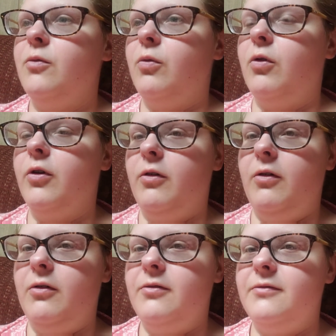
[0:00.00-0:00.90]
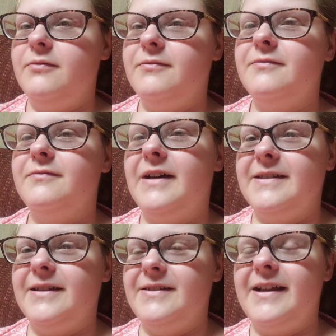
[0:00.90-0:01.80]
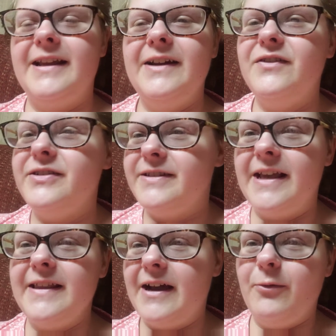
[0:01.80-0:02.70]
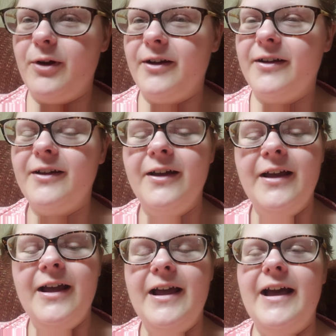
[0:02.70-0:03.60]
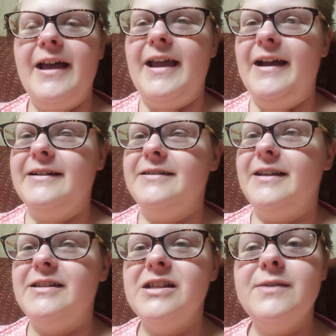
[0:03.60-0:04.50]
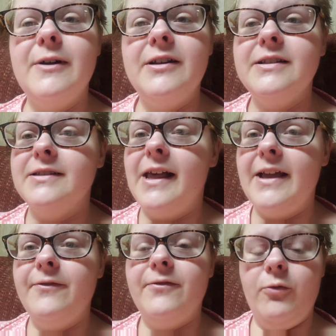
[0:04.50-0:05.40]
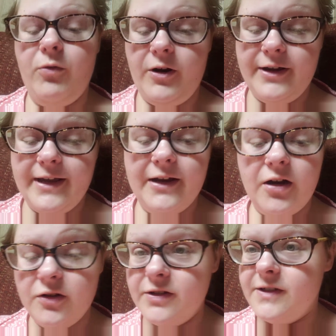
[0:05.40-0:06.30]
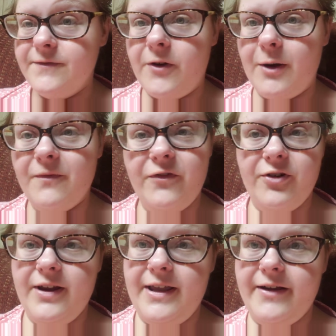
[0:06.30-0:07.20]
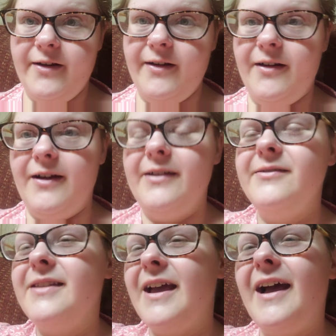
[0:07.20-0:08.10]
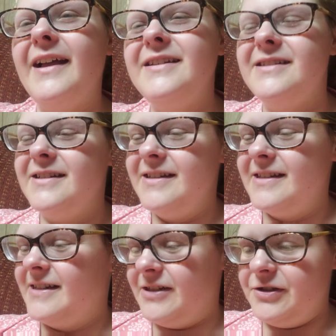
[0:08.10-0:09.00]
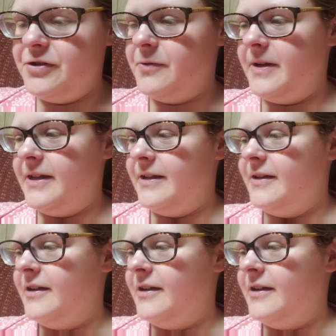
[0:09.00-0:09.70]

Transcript: rural, that's how, I can never say that word. And it's just about his life working on this farm for a year. I just didn't get into it.